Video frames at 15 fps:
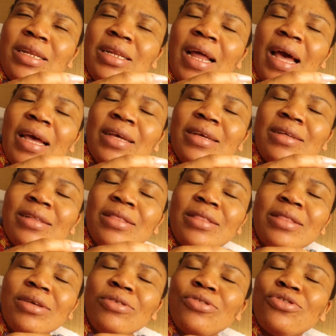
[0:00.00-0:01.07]
Like
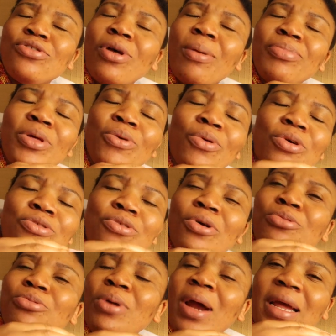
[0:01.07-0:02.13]
th- something was
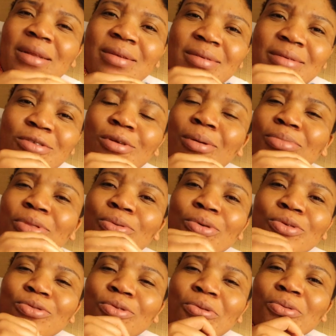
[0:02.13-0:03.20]
not right. Something
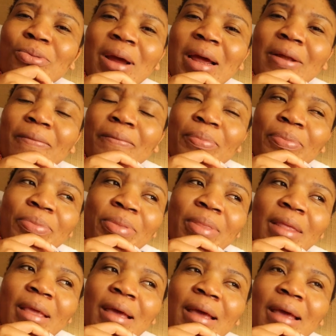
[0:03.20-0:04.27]
was not right.
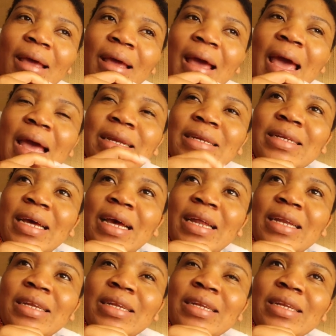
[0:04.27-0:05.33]
And
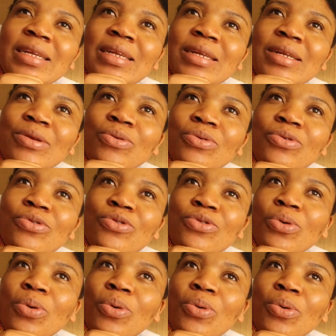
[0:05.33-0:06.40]
then,
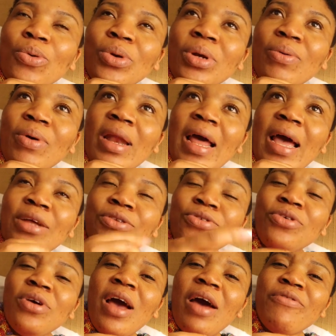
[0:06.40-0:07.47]
so they were like, Do
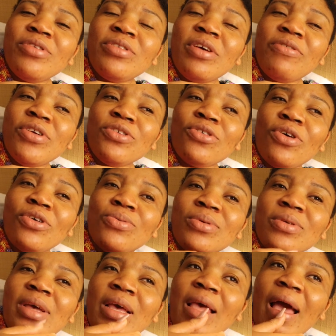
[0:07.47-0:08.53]
you have reservations? We
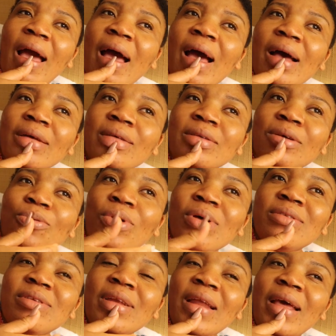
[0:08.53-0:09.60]
say, Yeah. I say,
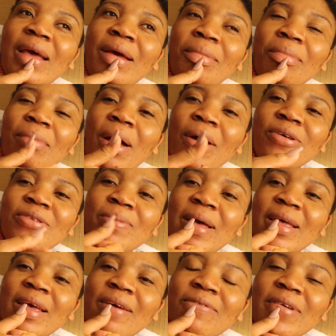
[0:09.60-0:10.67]
What's the name? My
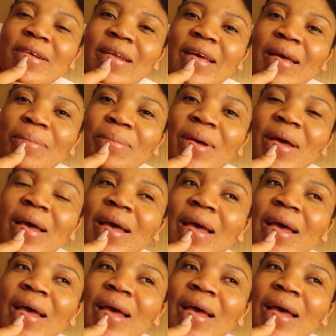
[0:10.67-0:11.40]
husband gave the name.